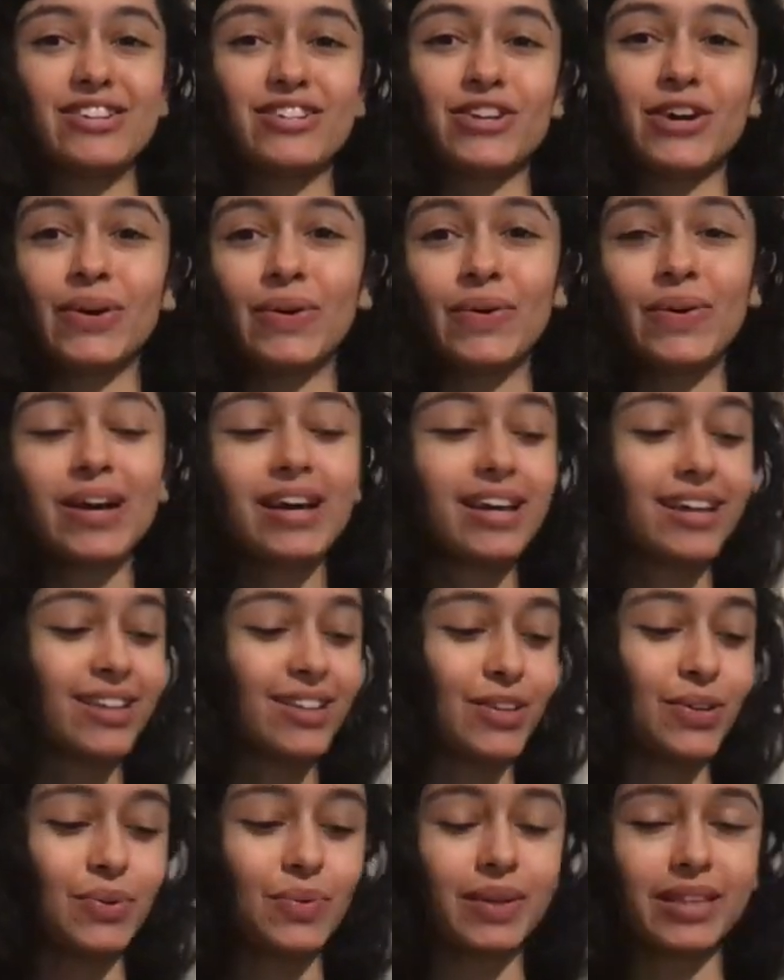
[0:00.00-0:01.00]
show
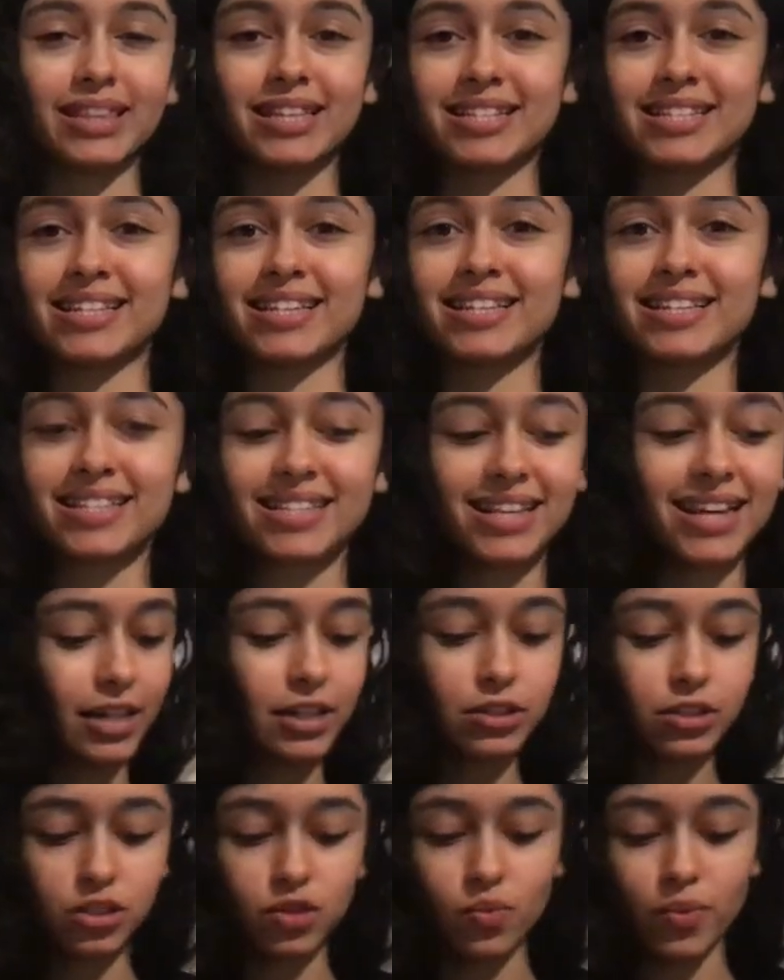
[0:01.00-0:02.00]
you what this is. I
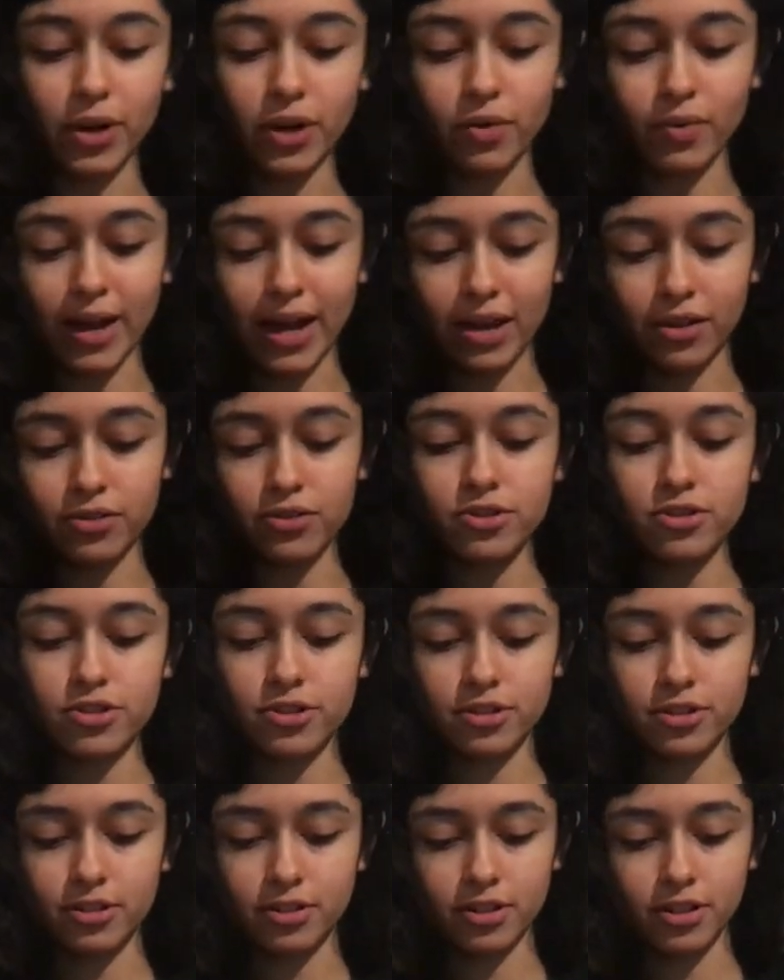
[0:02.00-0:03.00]
also went around
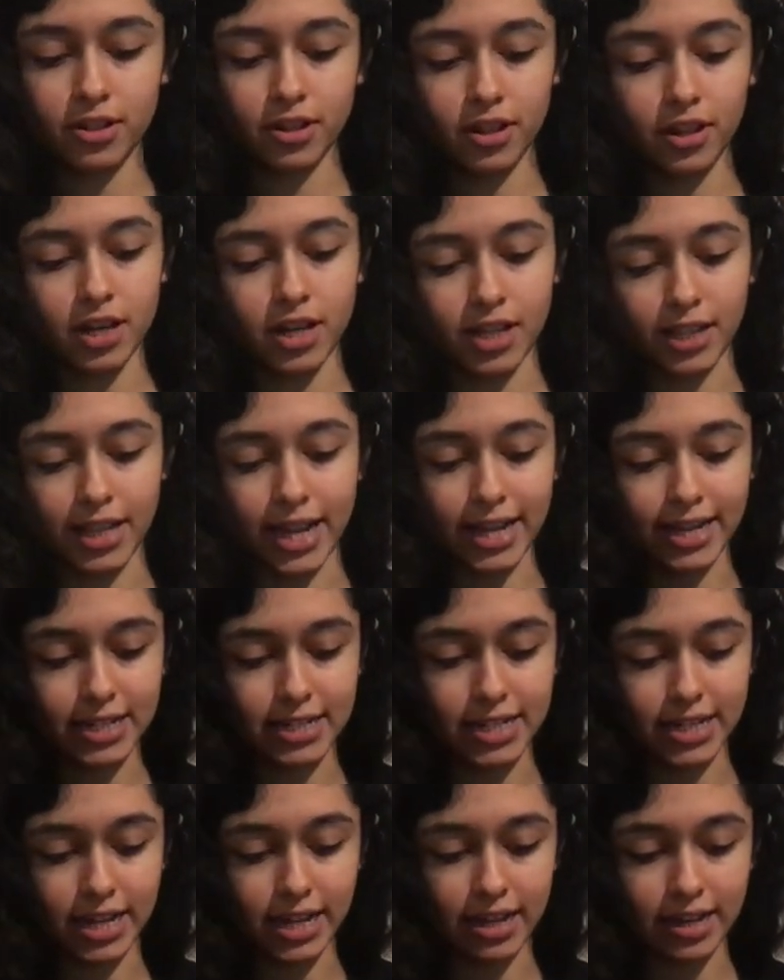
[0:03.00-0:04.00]

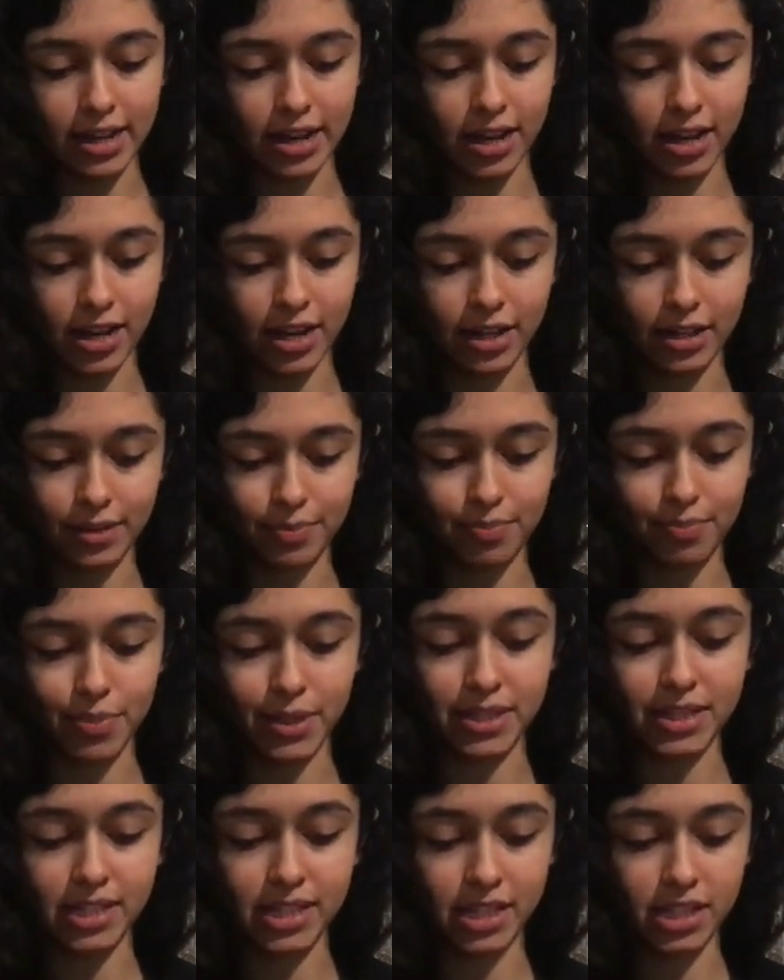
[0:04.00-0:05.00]
collecting uh,
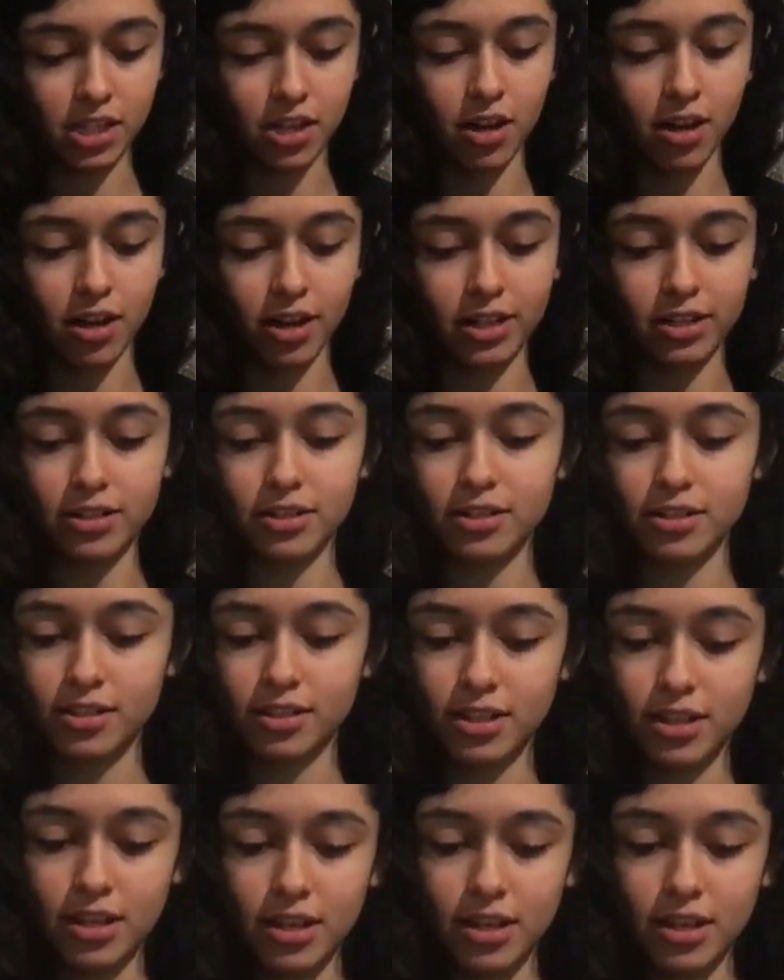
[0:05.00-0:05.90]
business cards.